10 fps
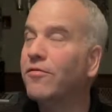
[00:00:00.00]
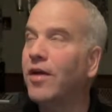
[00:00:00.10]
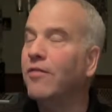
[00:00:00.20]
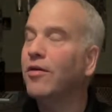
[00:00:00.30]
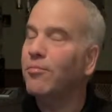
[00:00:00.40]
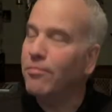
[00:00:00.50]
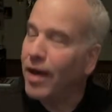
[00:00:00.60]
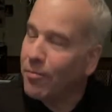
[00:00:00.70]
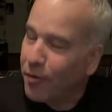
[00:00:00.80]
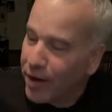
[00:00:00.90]
Favorite
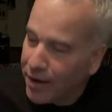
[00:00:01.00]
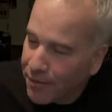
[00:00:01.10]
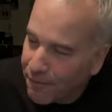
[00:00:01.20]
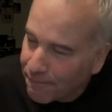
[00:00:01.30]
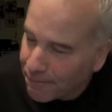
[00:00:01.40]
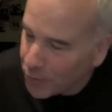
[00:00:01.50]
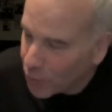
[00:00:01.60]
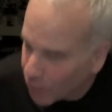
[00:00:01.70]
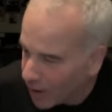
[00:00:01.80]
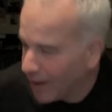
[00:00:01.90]
memory? Ooh,
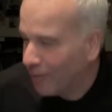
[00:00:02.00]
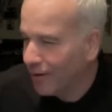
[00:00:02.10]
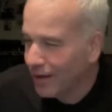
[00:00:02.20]
wow.